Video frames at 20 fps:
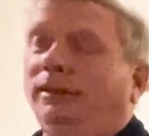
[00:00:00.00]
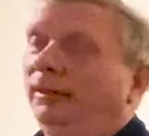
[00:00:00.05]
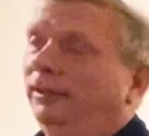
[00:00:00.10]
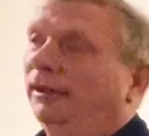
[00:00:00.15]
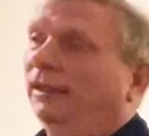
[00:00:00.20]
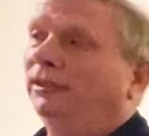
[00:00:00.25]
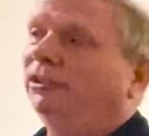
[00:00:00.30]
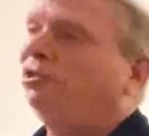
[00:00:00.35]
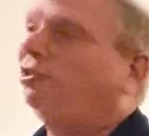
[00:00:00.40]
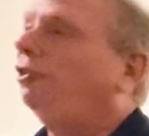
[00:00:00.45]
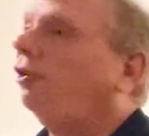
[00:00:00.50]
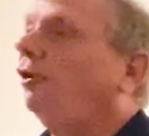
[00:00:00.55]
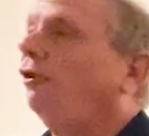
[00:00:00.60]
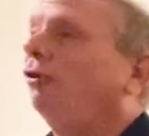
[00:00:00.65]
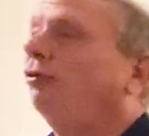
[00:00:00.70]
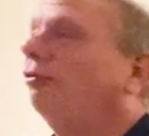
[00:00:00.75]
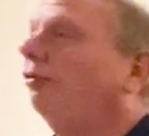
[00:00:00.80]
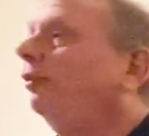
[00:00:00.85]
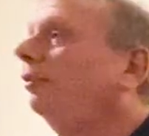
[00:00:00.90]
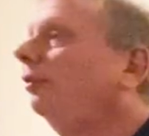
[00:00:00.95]
you got to start
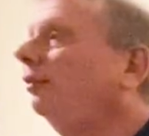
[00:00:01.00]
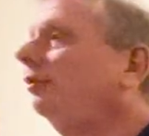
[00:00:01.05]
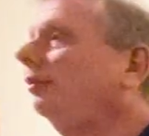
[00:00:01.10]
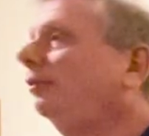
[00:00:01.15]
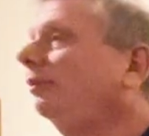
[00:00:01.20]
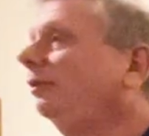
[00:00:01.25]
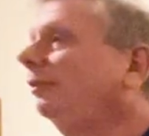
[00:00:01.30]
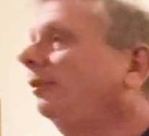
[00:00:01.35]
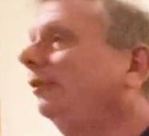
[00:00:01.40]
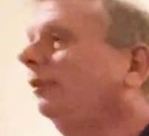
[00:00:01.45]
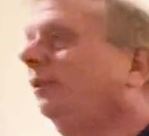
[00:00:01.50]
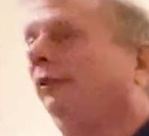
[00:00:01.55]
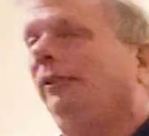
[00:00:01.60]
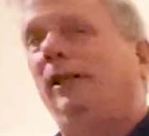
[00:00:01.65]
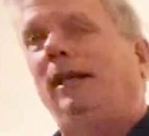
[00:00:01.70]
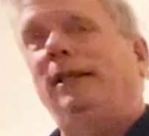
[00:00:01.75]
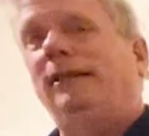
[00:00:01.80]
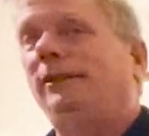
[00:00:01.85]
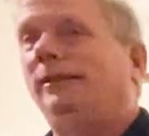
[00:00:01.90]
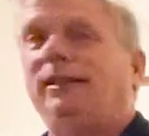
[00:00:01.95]
over.
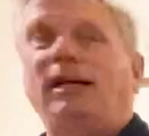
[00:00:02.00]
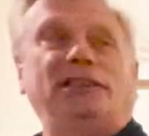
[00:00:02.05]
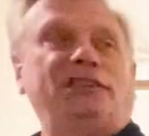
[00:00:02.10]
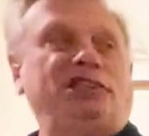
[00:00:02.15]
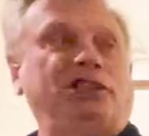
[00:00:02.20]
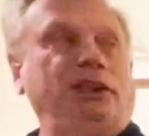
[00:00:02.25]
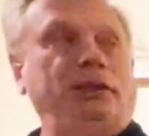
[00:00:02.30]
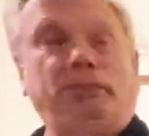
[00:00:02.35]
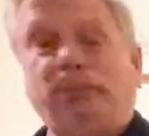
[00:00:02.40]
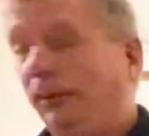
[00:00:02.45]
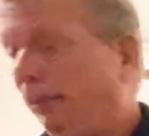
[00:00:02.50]
And that's not cheap.